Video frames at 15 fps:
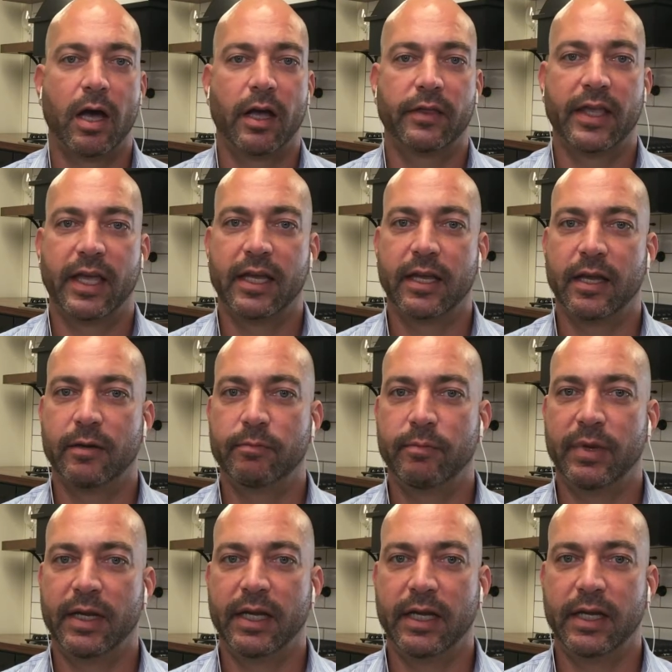They can
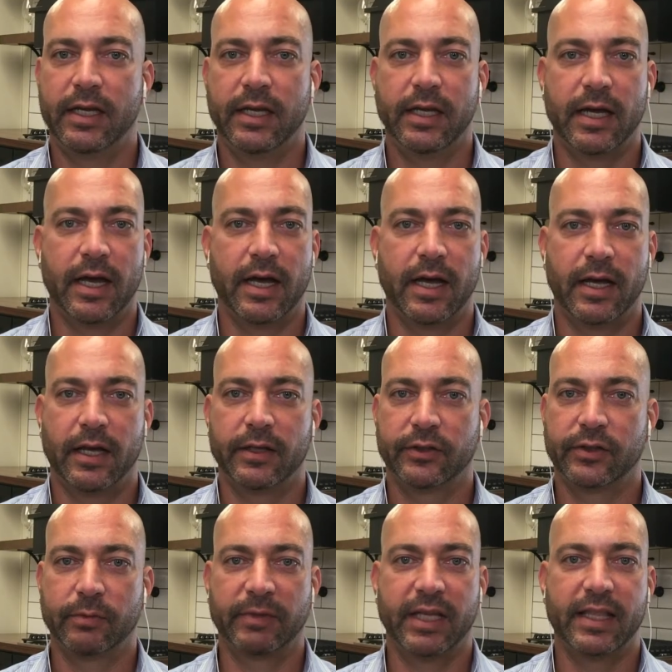be
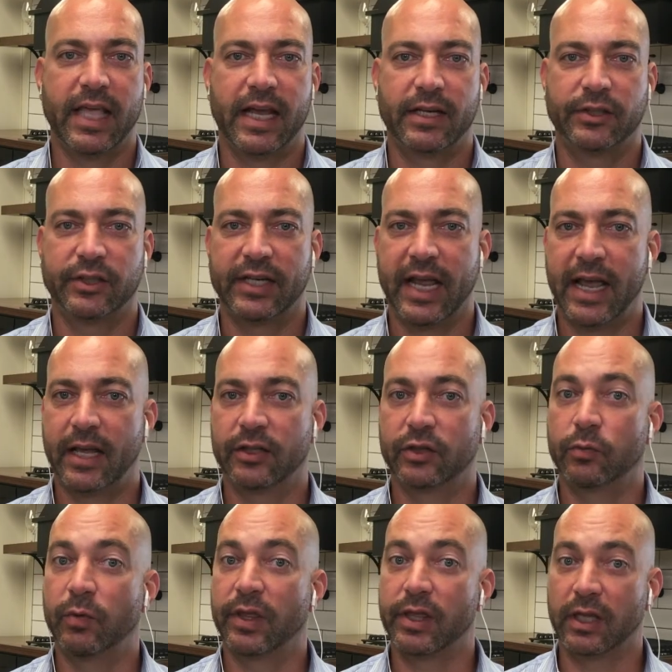something that is
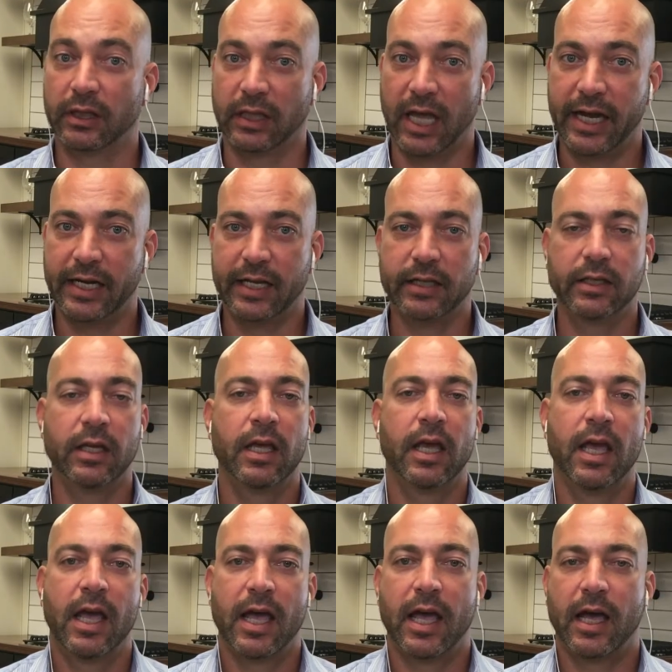enhanced with lighting.
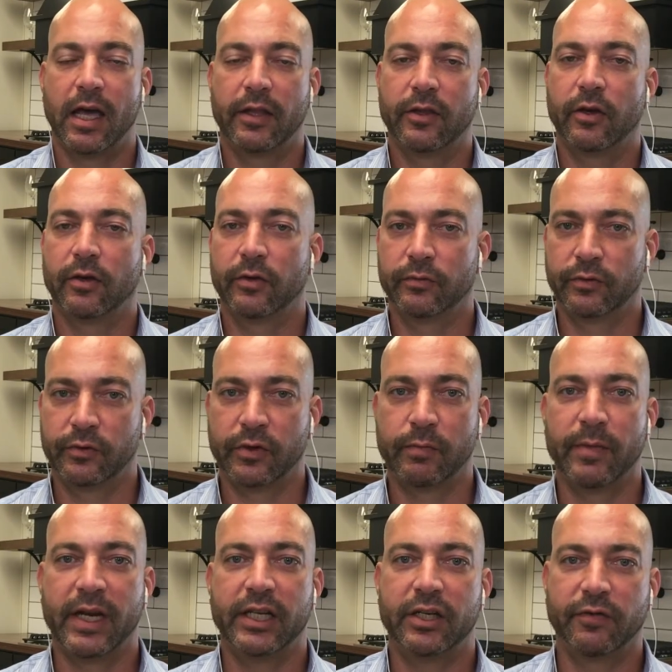There's
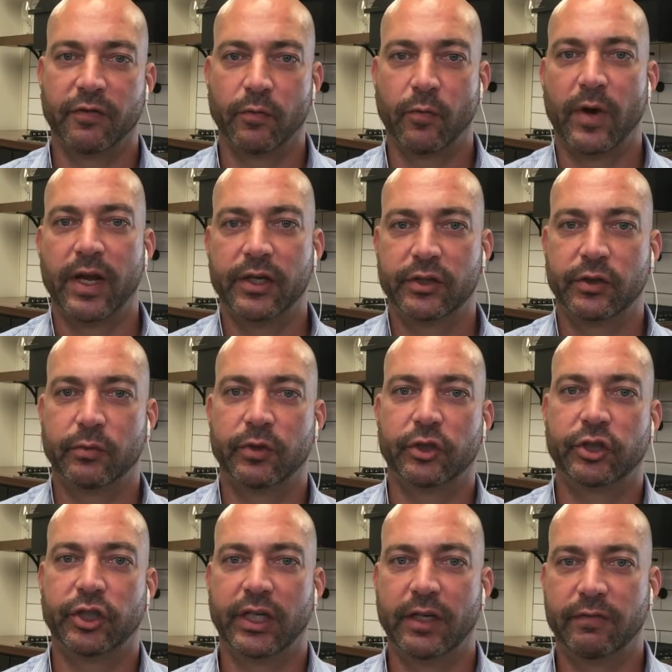many different ways to
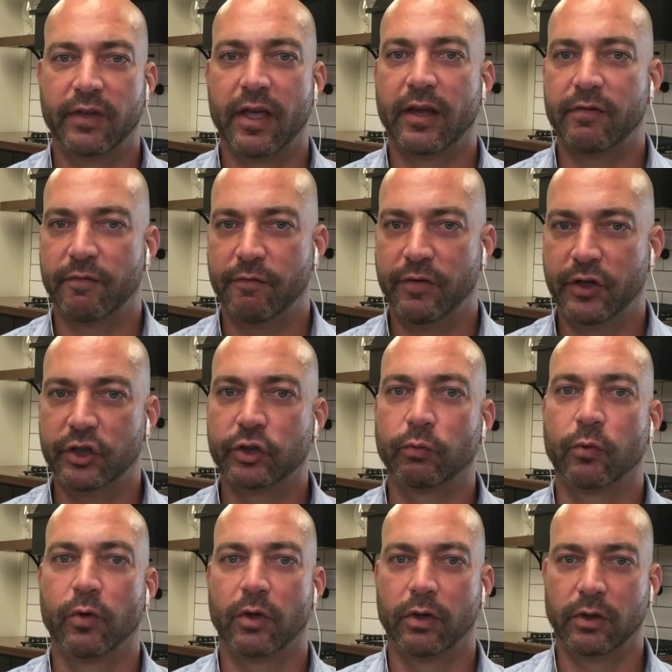achieve that
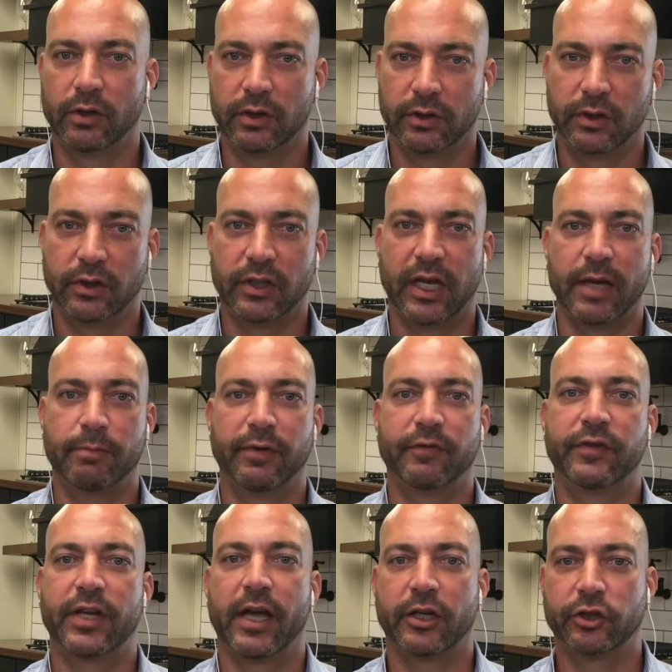visual type
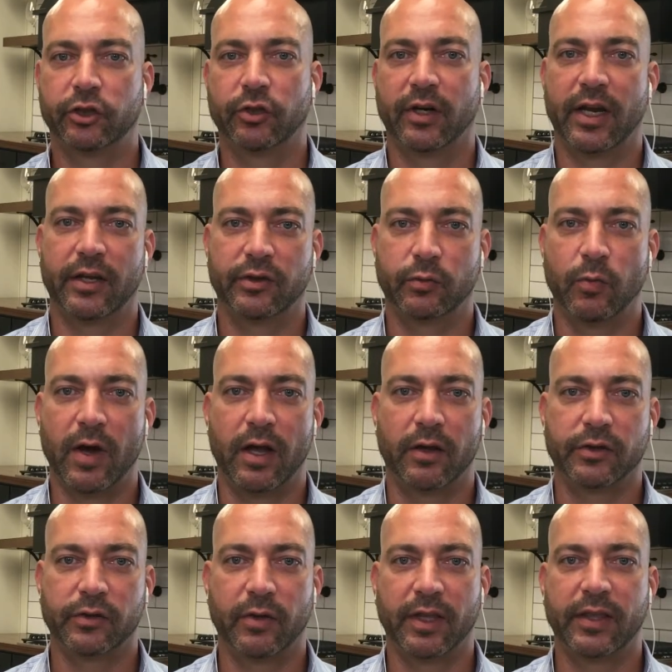of texture as well.
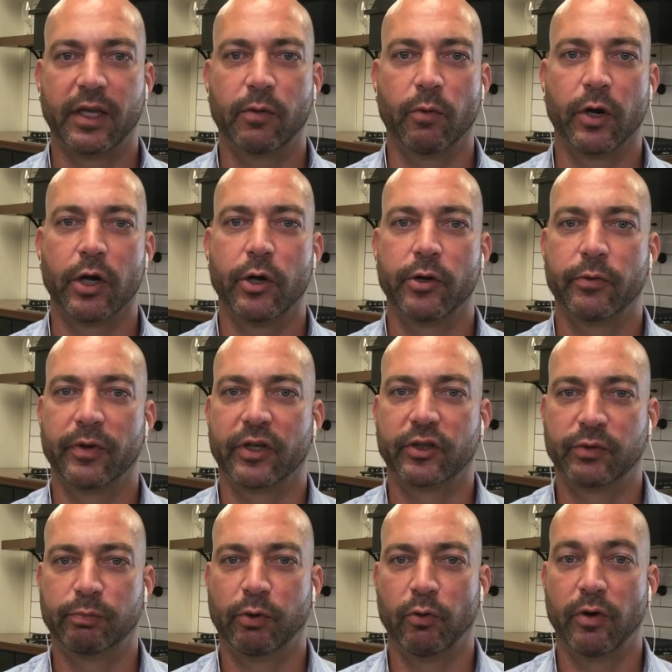So I think we're going to
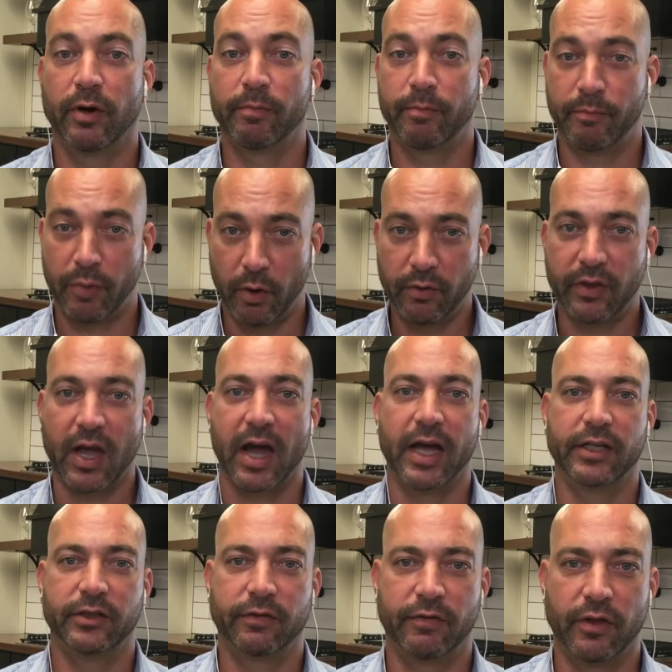explore both
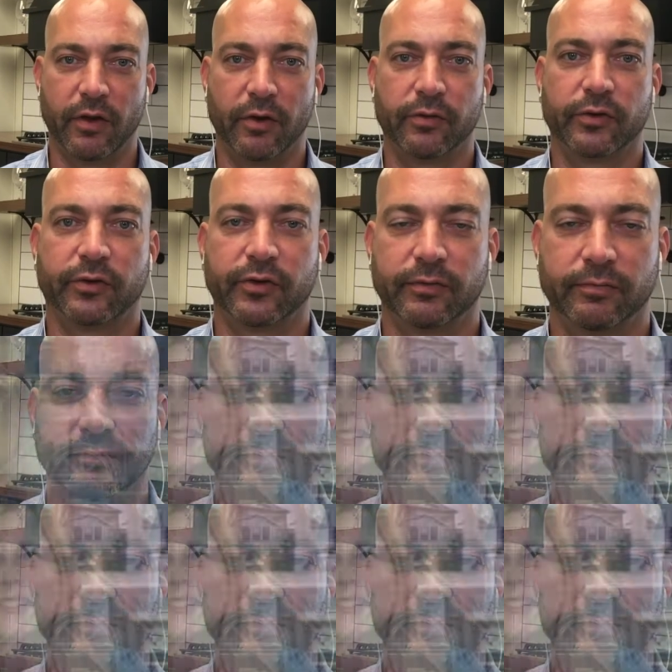kinds of those.